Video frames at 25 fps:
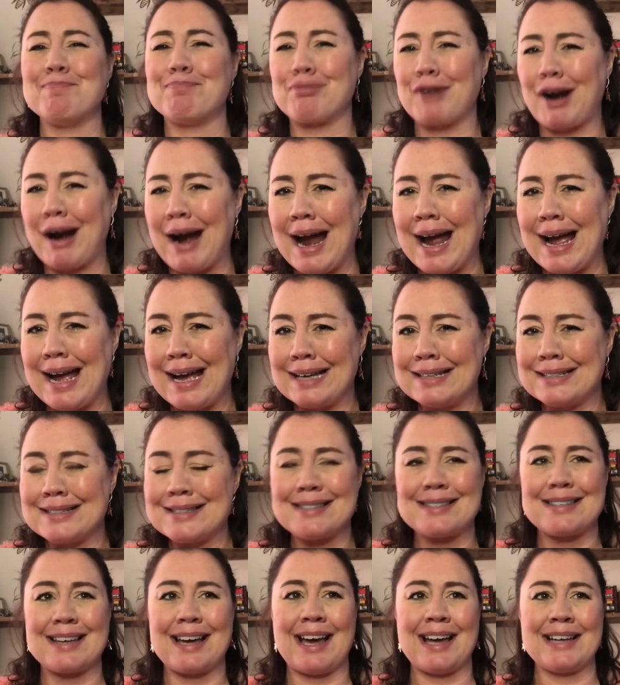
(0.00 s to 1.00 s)

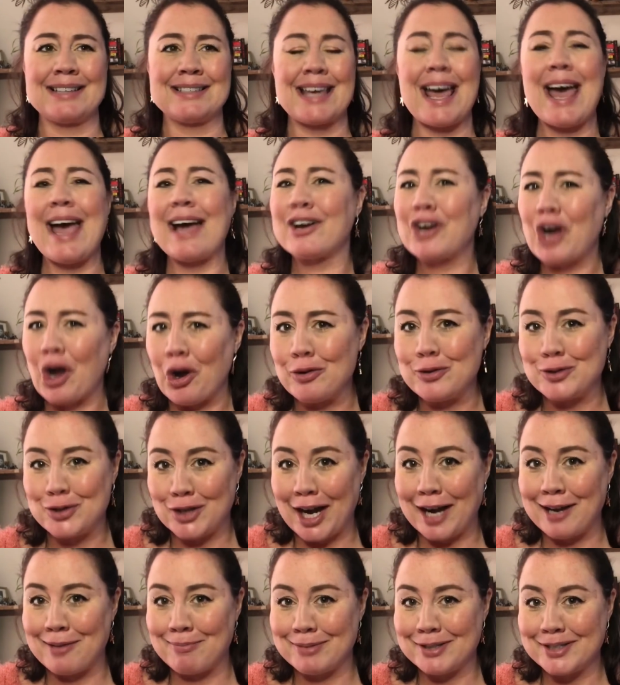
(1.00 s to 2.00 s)
brands and echo
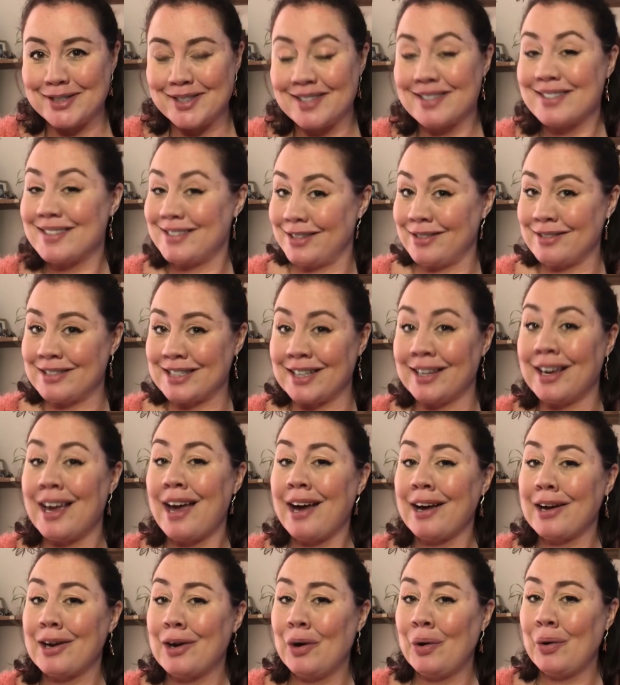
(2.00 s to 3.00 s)
chambers. Seriously,
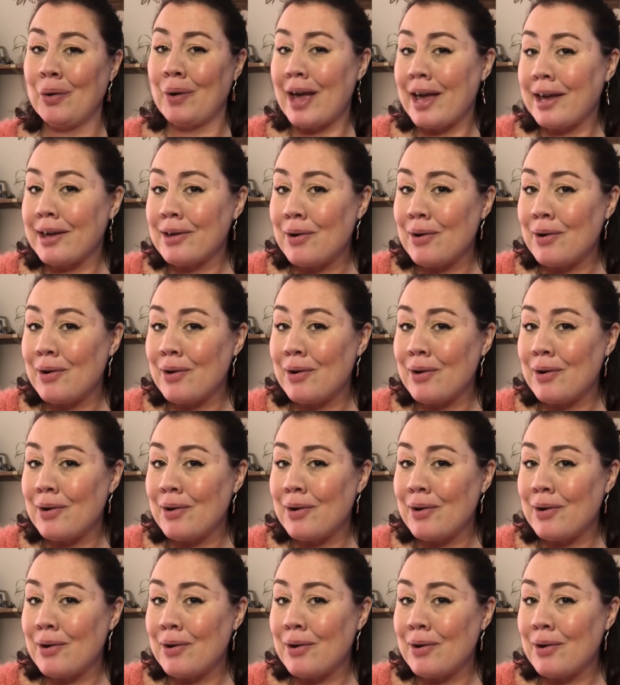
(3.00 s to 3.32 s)
echo.